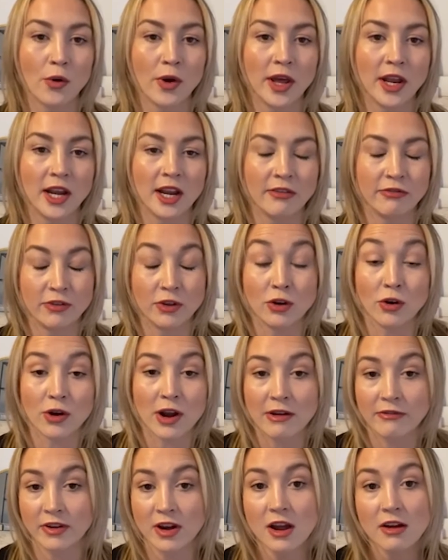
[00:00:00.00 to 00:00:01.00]
and if you don't
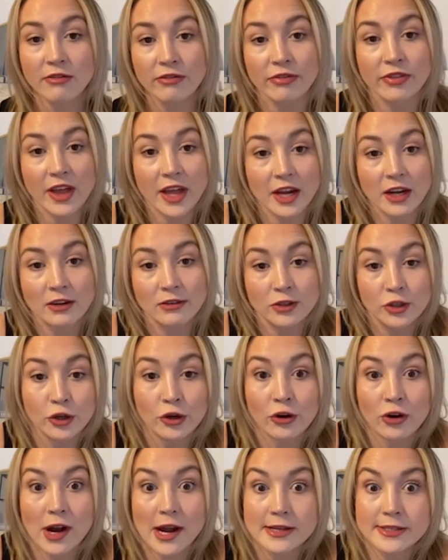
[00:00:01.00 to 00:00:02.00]
have enough, then
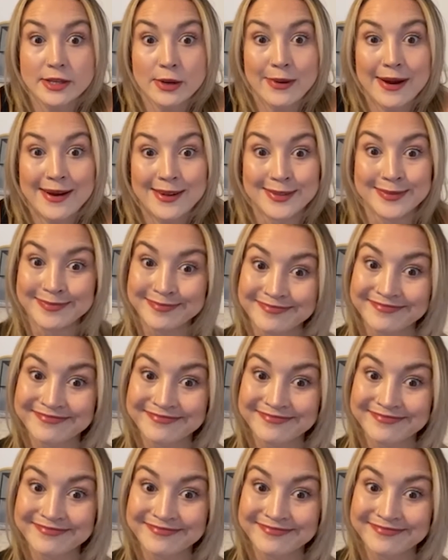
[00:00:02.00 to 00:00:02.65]
you're SOL.